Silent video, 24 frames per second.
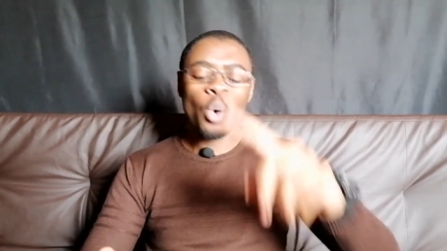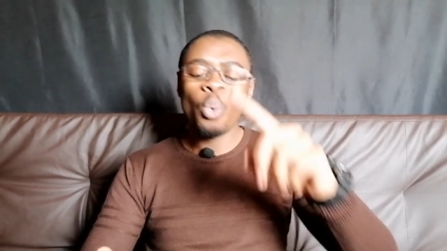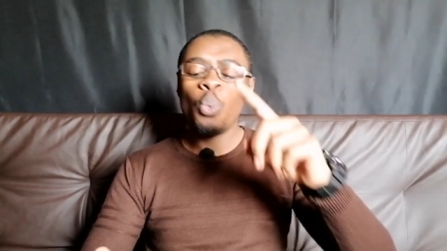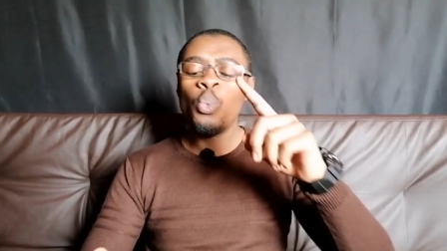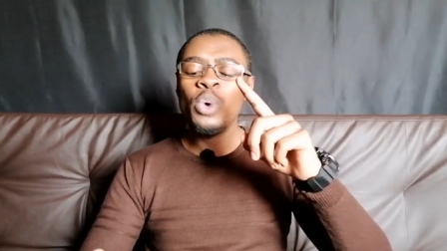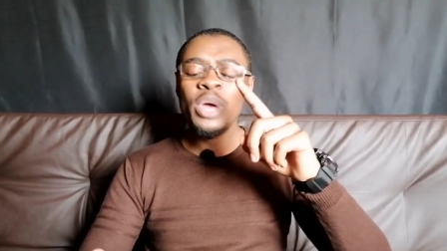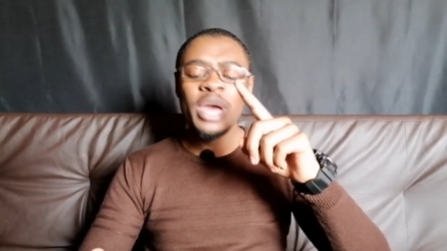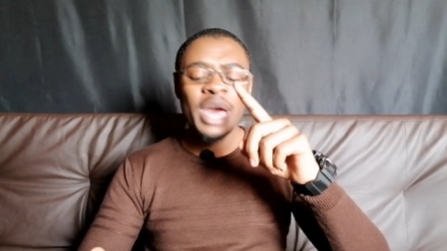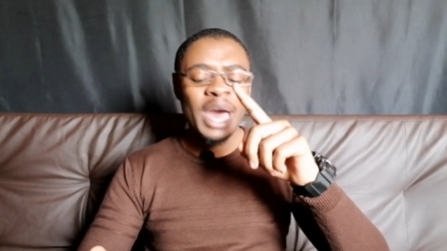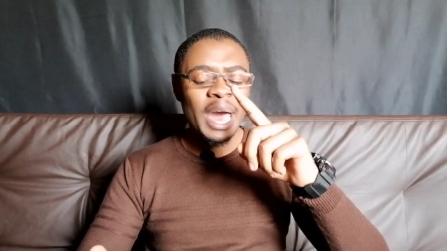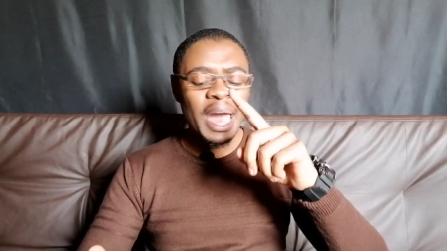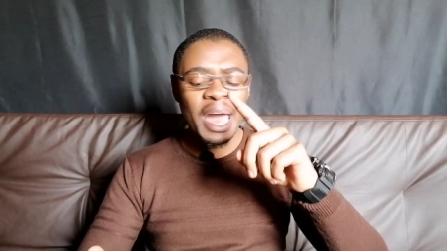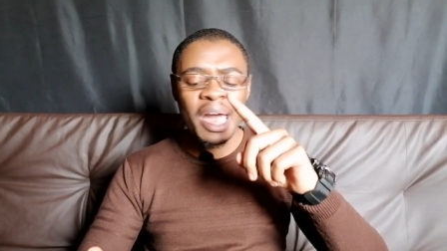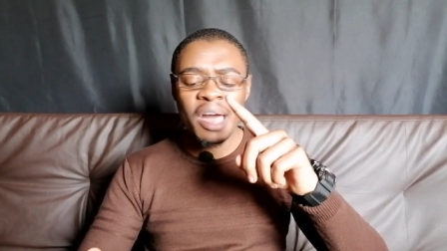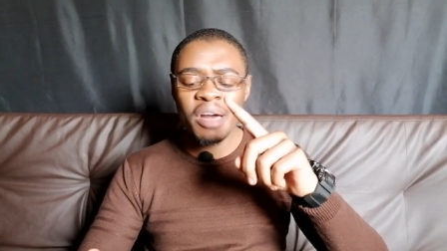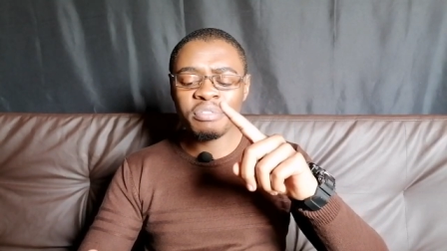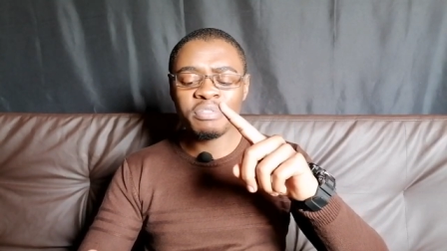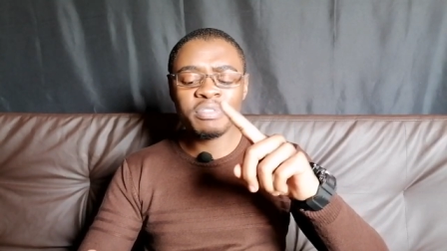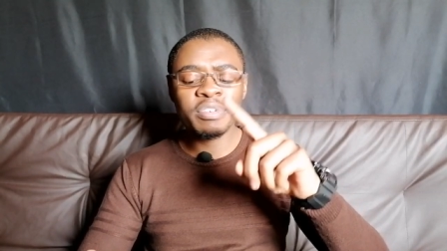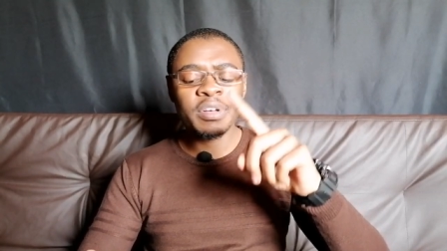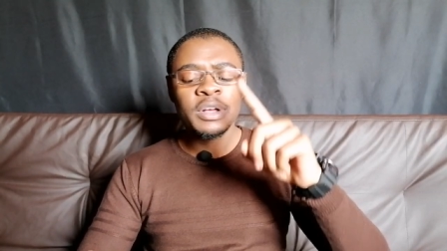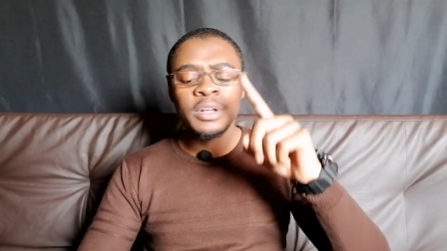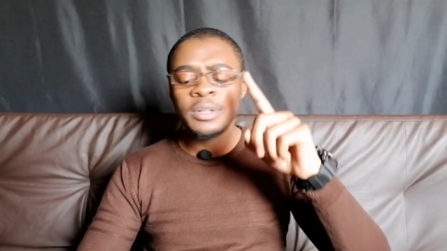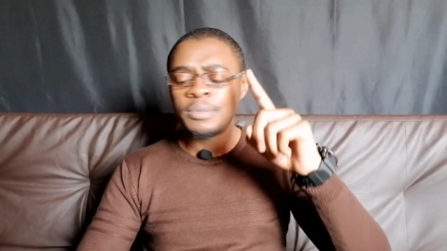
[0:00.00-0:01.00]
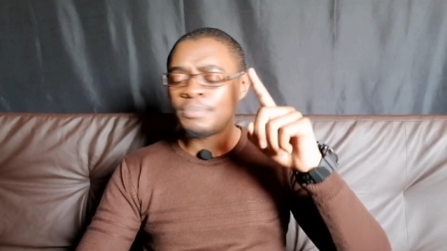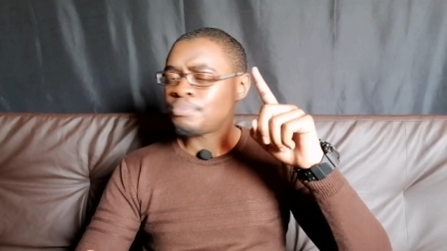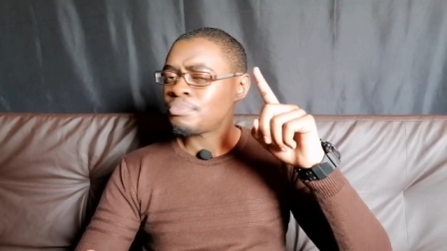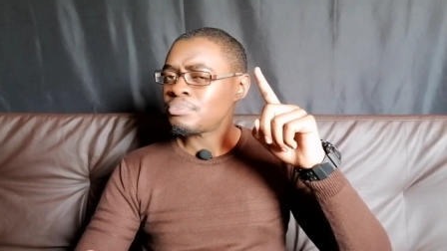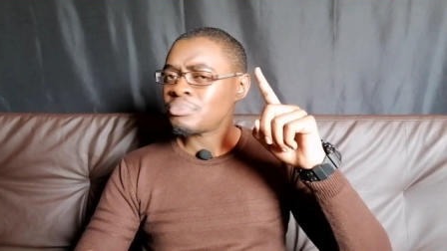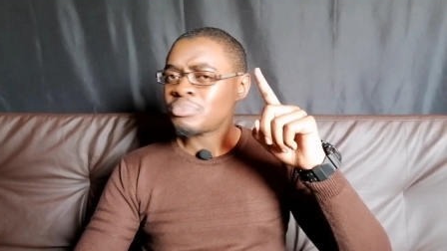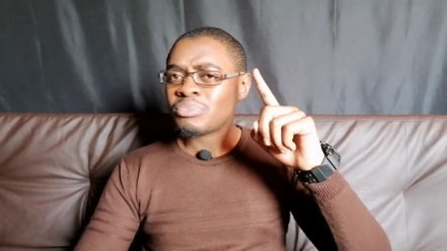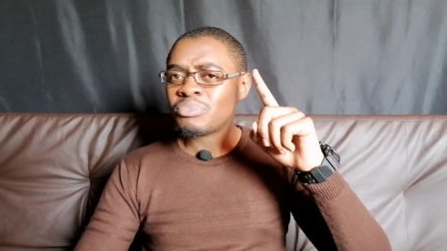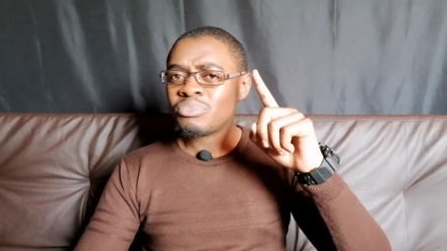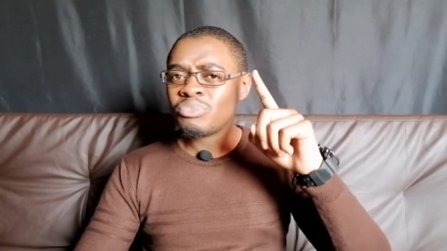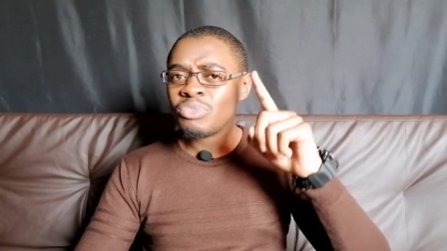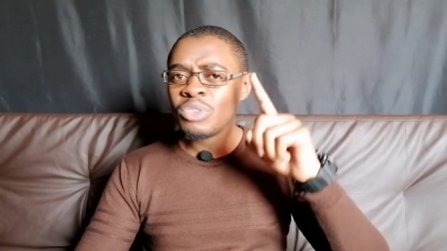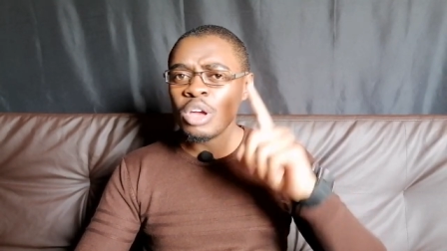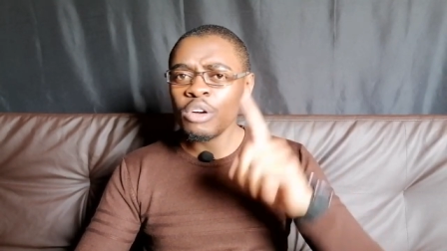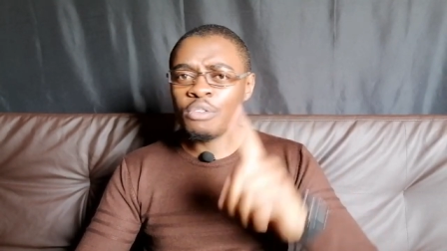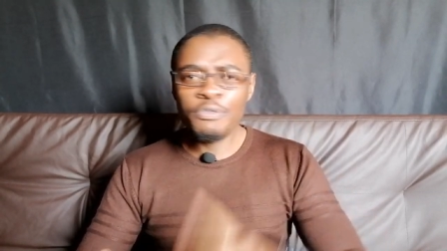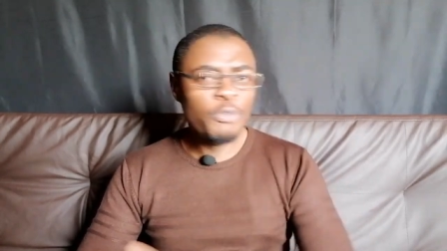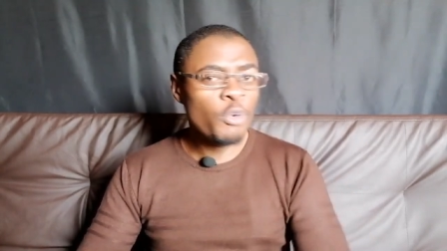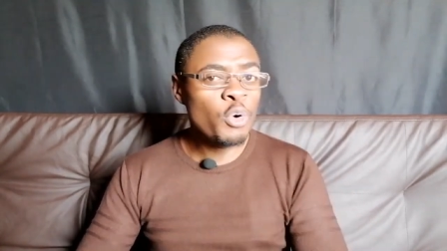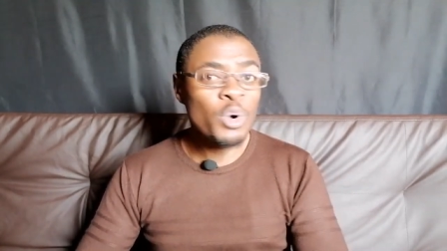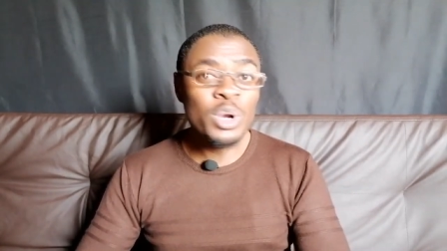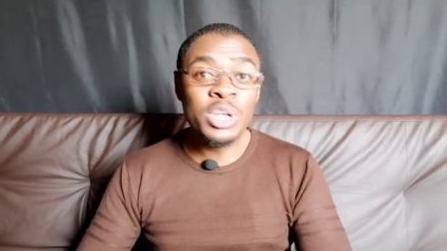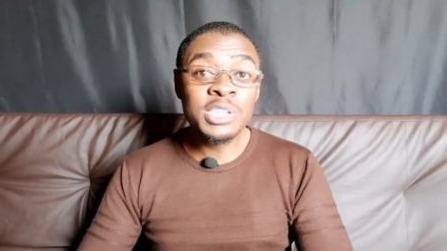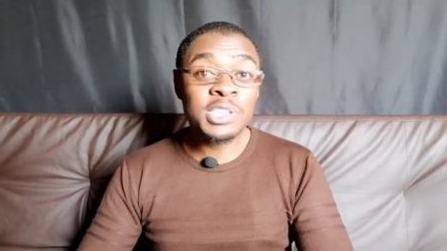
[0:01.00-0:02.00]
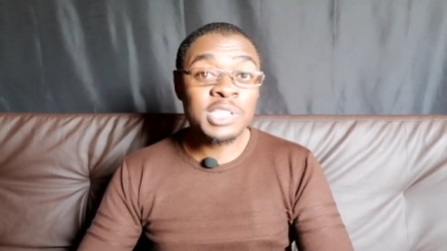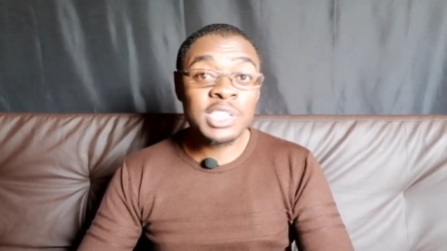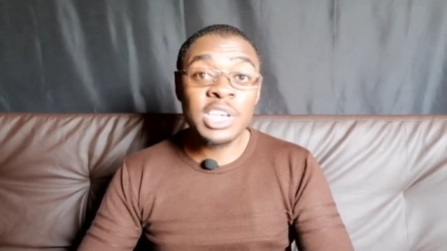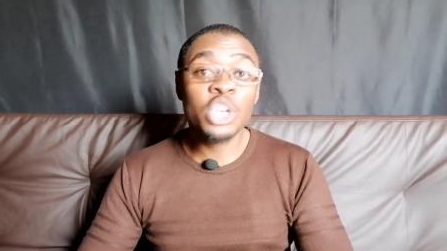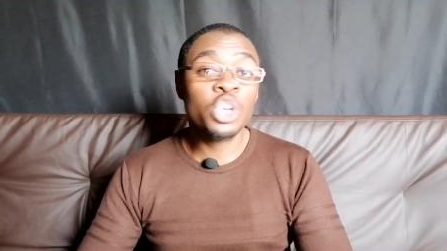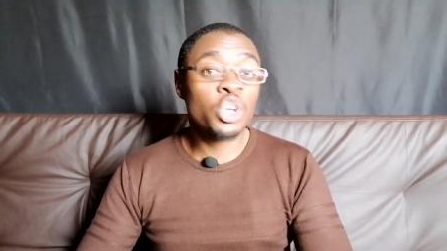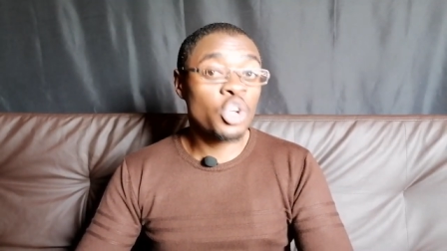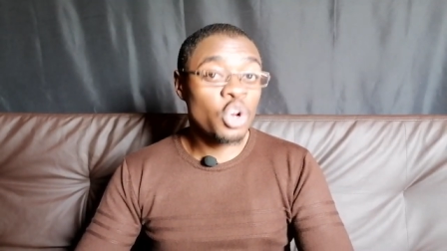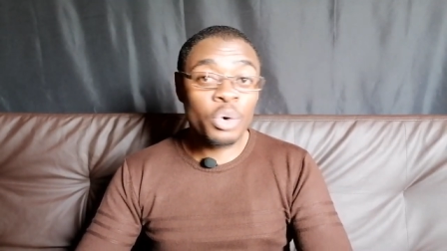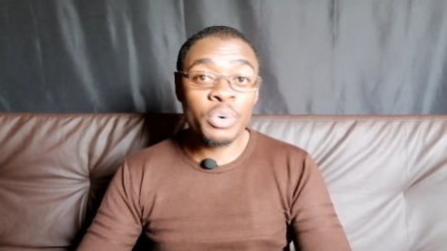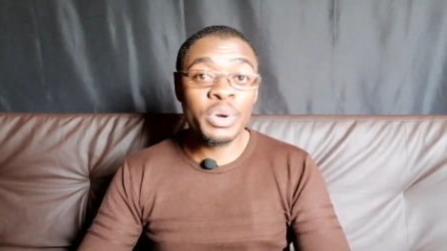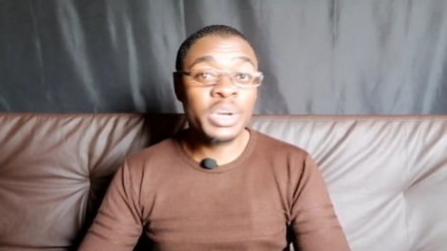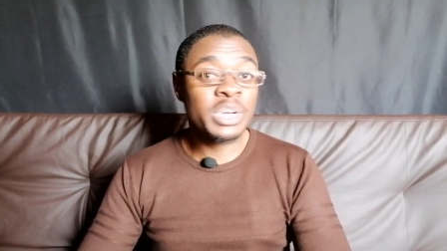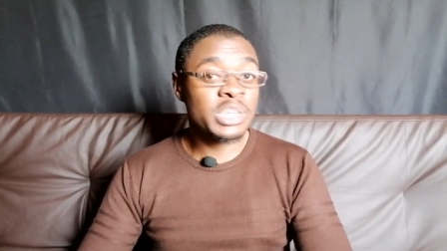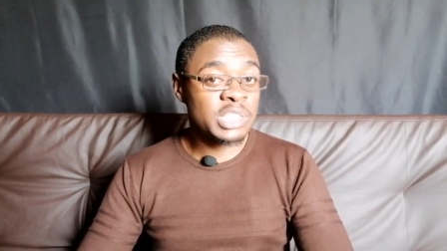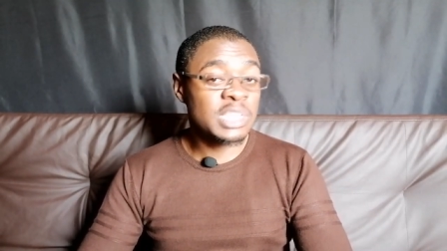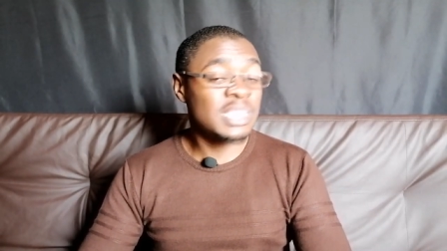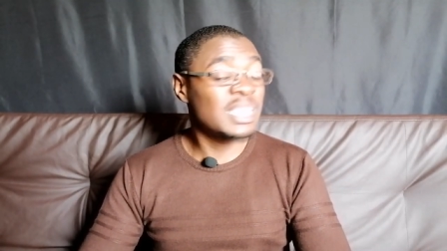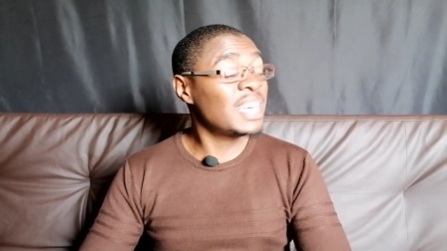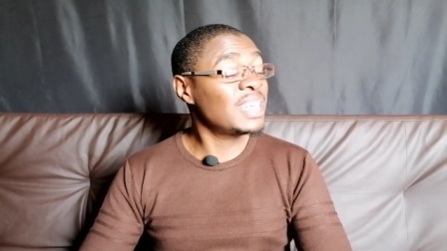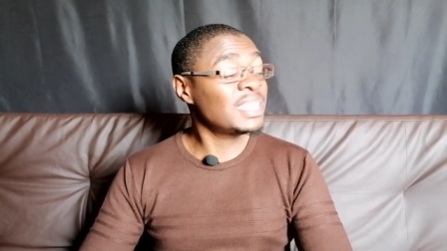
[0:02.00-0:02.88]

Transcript: We have food insecurity.